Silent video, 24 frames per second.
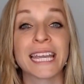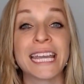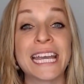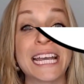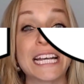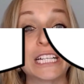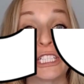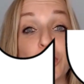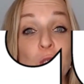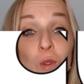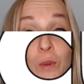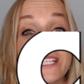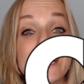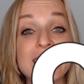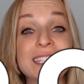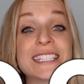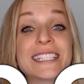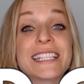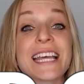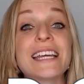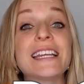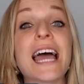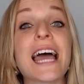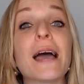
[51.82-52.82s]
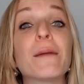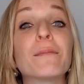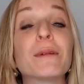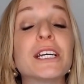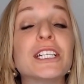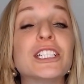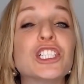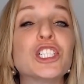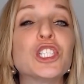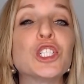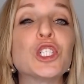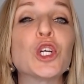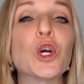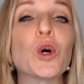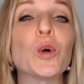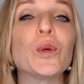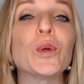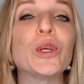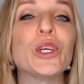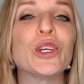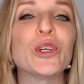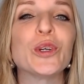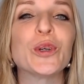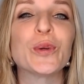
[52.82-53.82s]
So instead, I'm gonna show
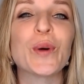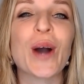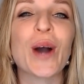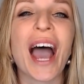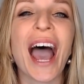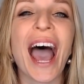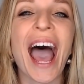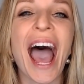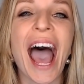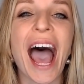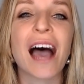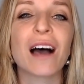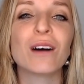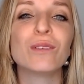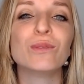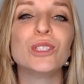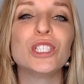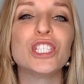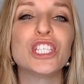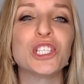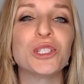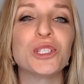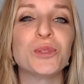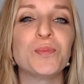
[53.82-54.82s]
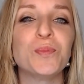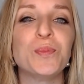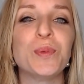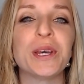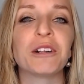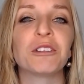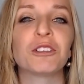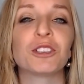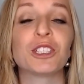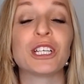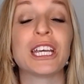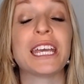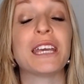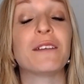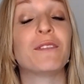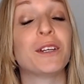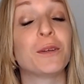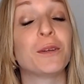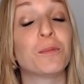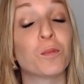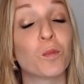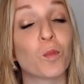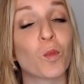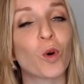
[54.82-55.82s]
you how to build
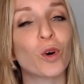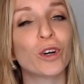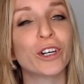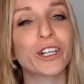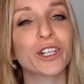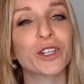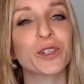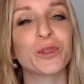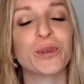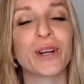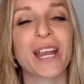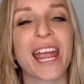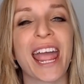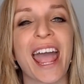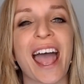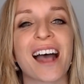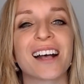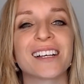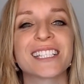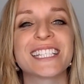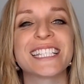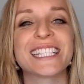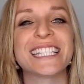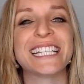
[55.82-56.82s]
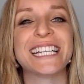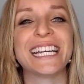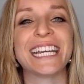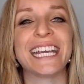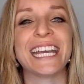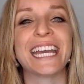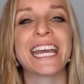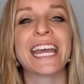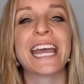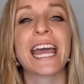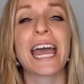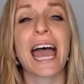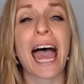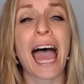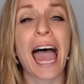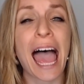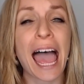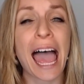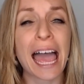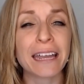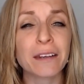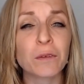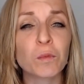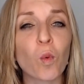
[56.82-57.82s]
even more curiosity
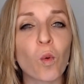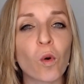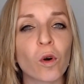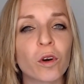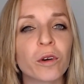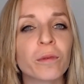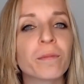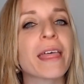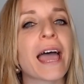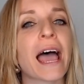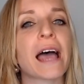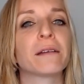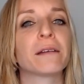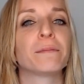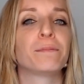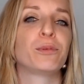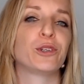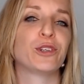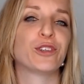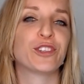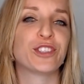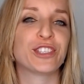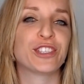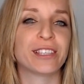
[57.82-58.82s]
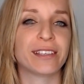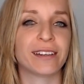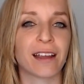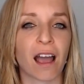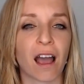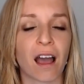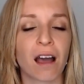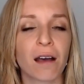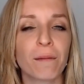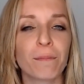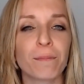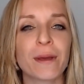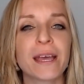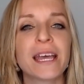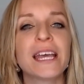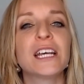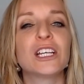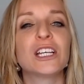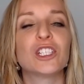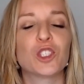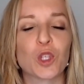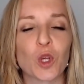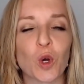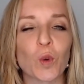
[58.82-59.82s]
and warm that person up
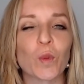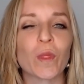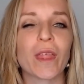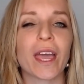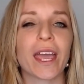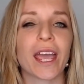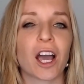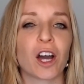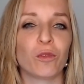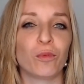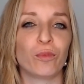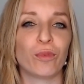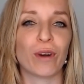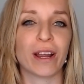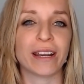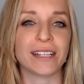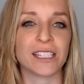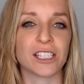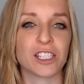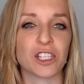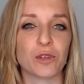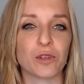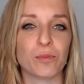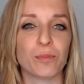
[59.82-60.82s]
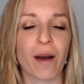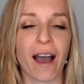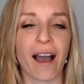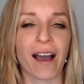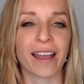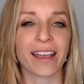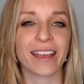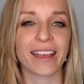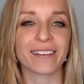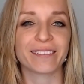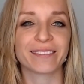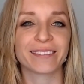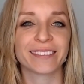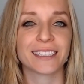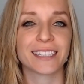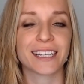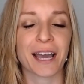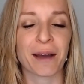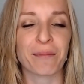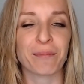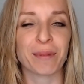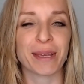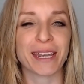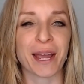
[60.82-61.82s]
so they are ready to buy.
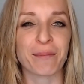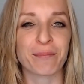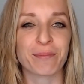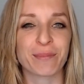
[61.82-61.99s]
Coming up.